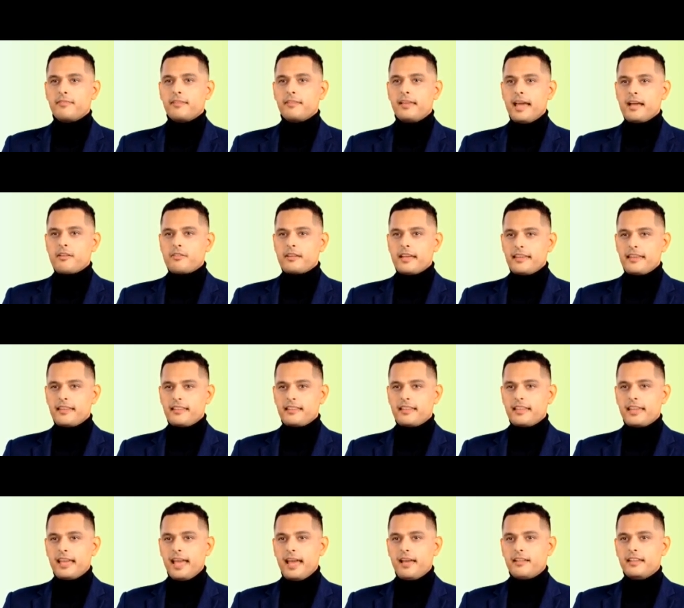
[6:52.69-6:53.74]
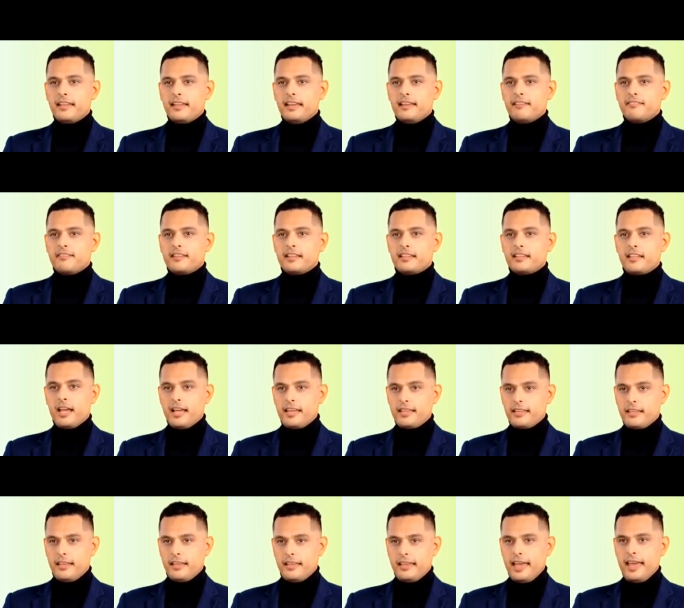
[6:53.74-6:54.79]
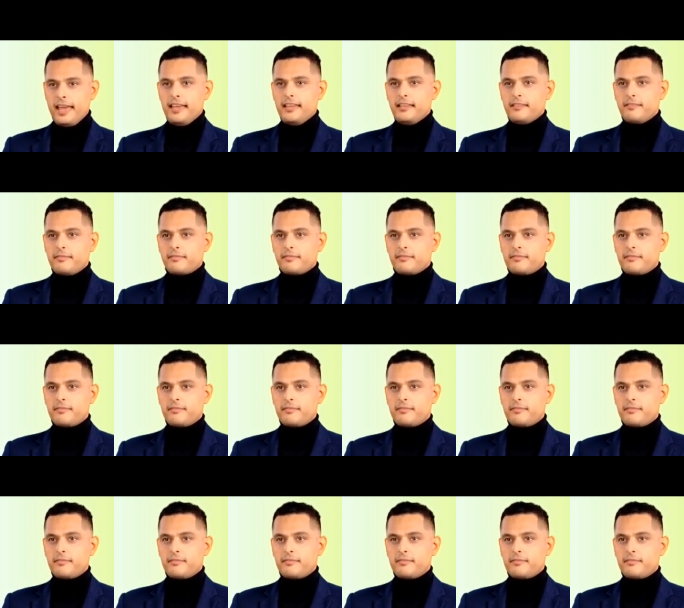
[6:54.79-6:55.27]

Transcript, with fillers: Now let's see our TV title again.